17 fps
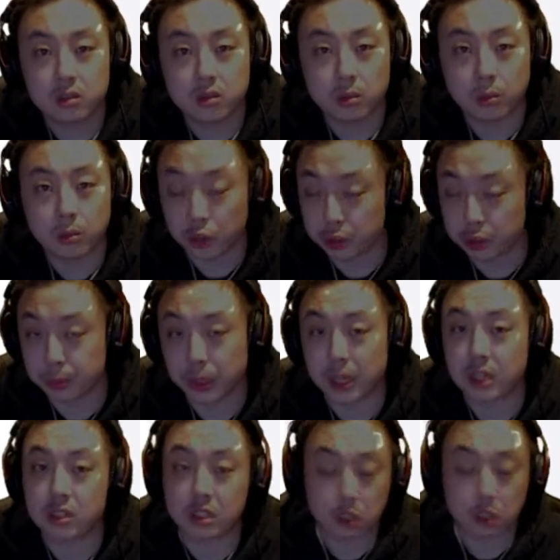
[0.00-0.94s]

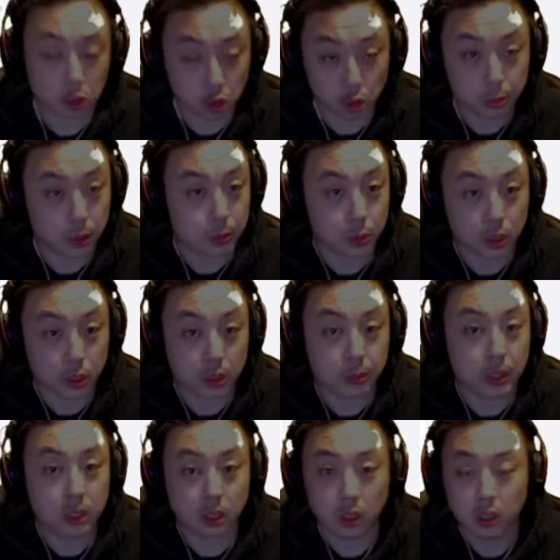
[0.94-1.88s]
multipliers, this could be pretty
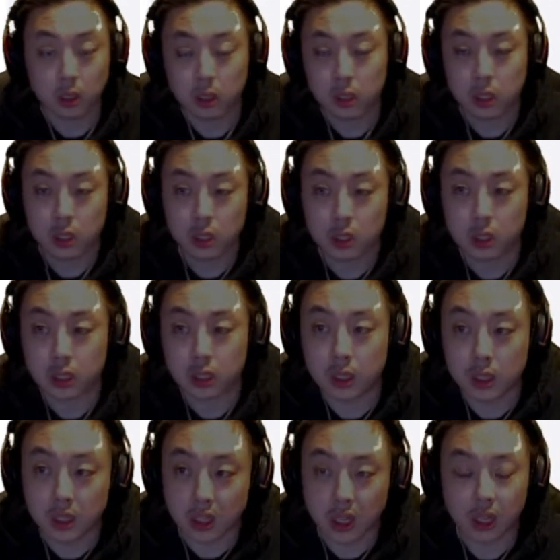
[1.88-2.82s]
big.
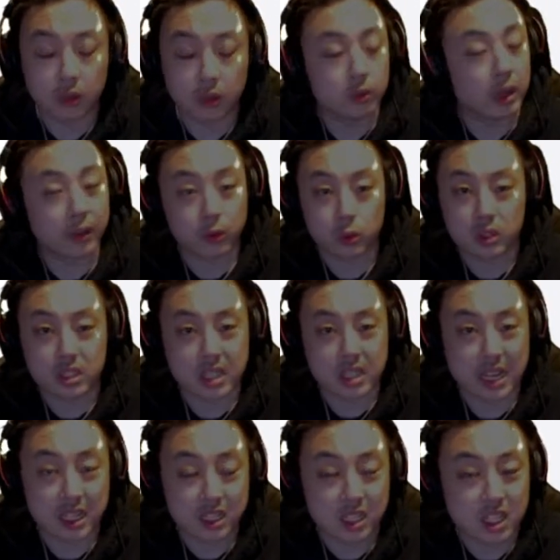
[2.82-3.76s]
Everyone
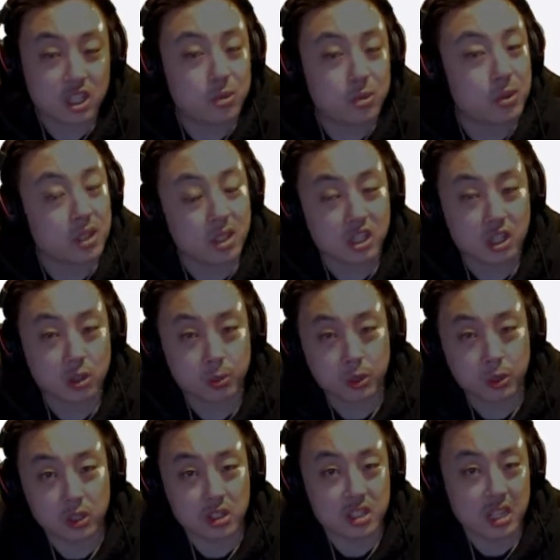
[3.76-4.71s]
stacks HP in General
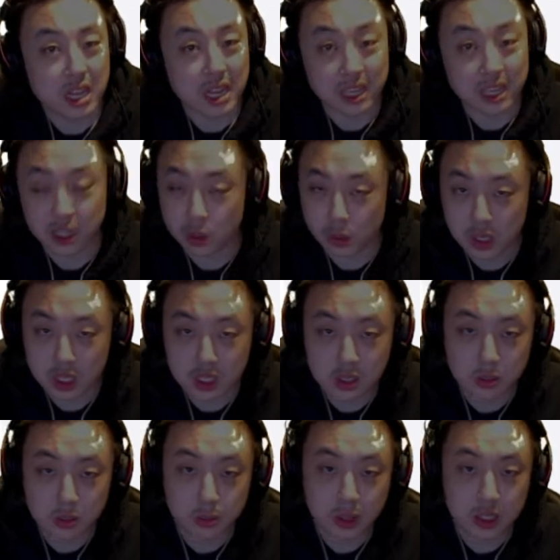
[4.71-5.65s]
Purges
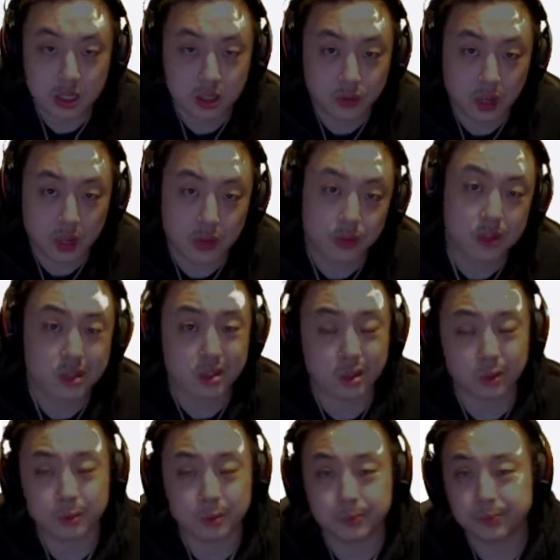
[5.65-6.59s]
anyways because of Wyvern,
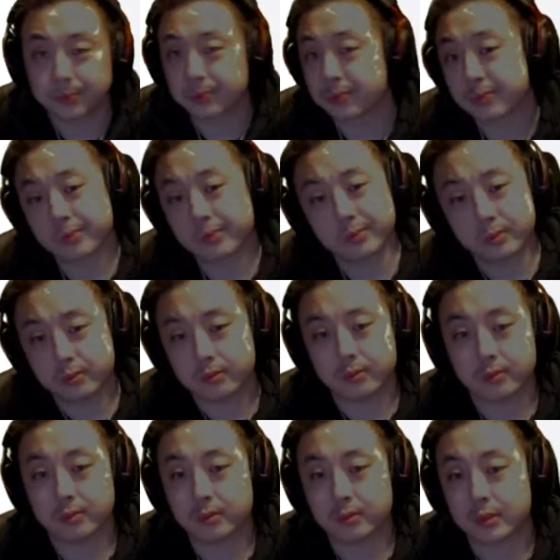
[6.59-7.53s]
so
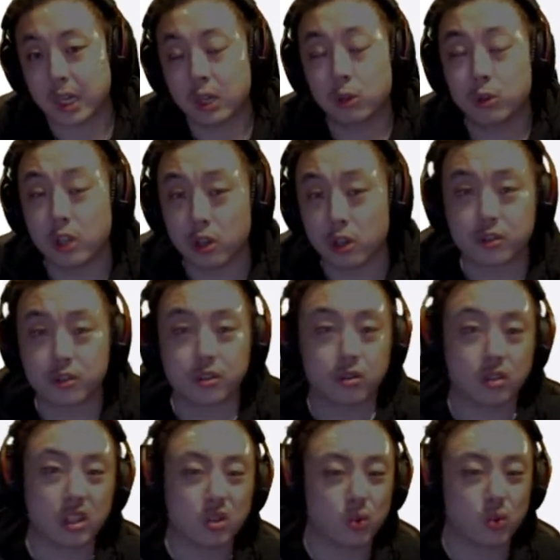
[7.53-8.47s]
who knows.
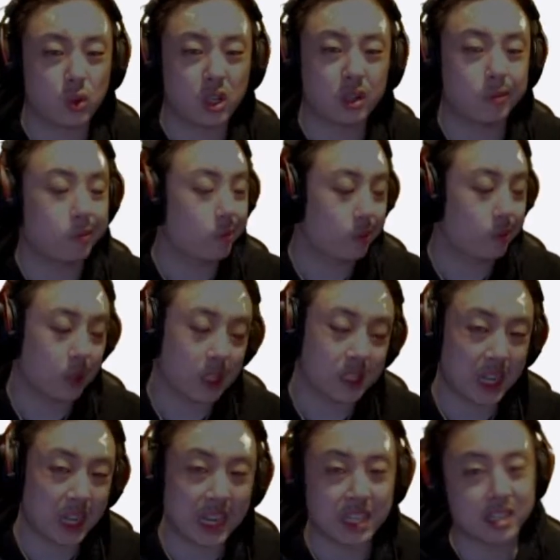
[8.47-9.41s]
This one is
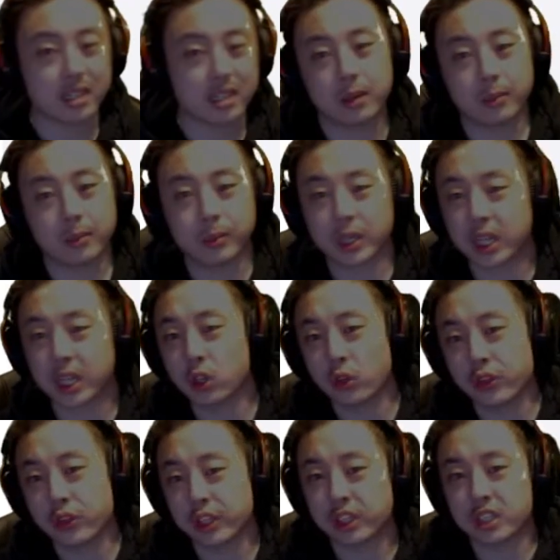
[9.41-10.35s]
nice, but I
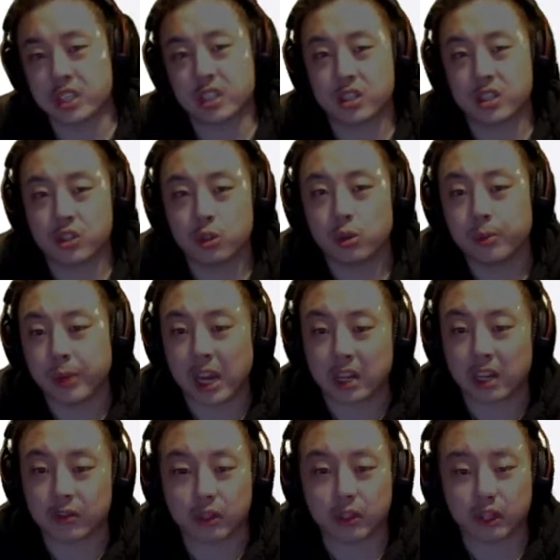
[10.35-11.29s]
don't think this is too
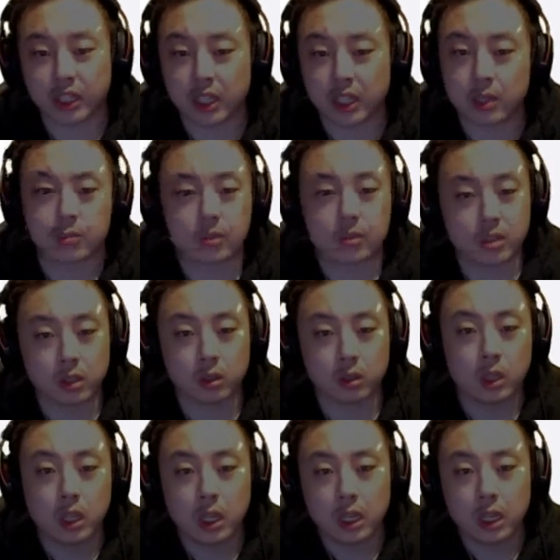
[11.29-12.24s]
impactful in the game. So
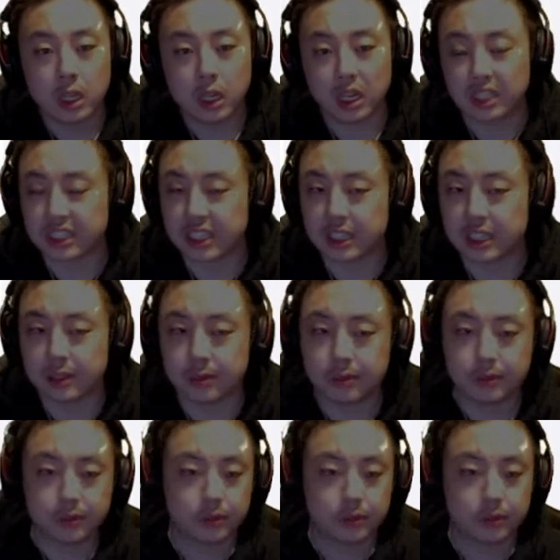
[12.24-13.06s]
again,